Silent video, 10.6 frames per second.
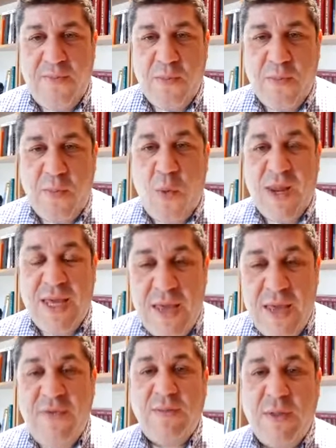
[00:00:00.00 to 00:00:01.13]
But when he
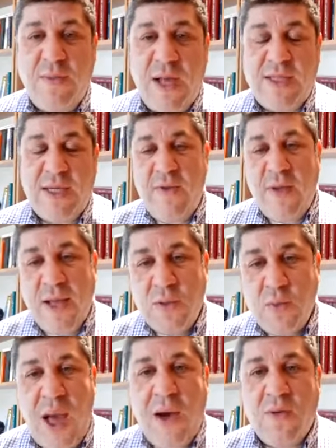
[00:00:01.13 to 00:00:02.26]
gives him the blessing, he realized,
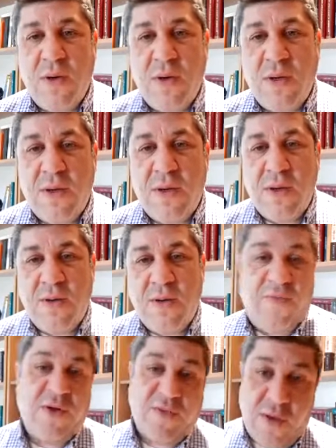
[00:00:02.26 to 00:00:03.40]
wow,
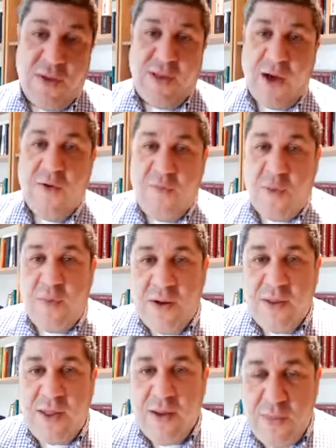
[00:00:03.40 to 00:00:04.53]
first of all, Yaakov prepared
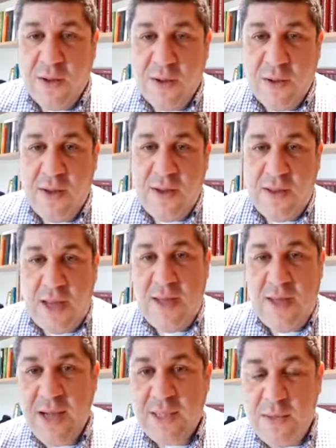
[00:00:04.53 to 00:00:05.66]
that meal that he
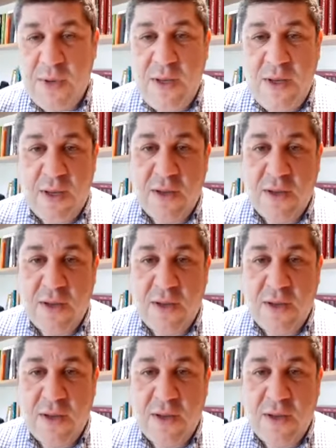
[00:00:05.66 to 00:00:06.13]
ends up eating.